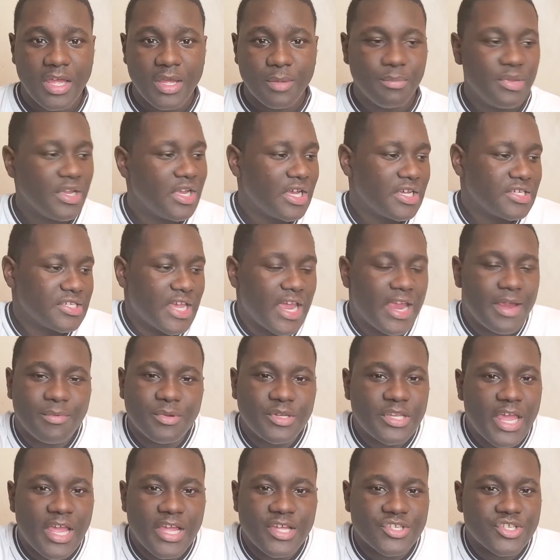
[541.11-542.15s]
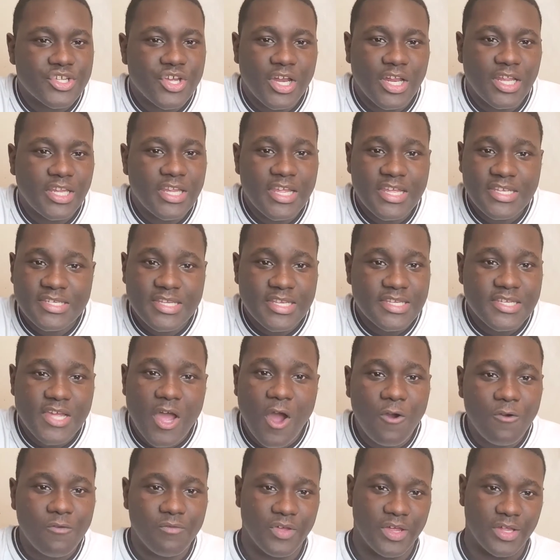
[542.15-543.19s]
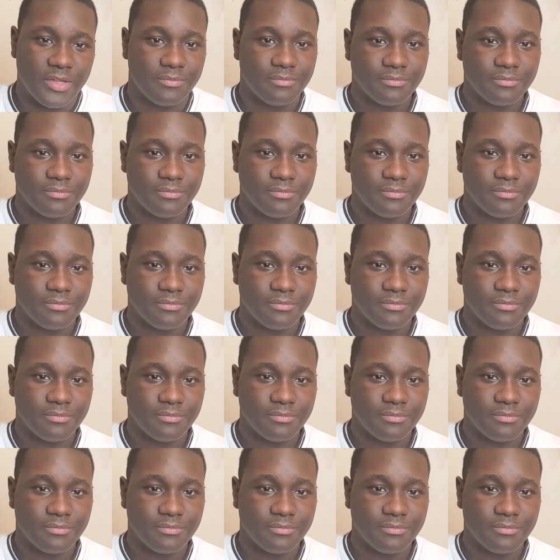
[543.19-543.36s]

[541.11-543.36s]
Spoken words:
Because everything is going to list is COVID.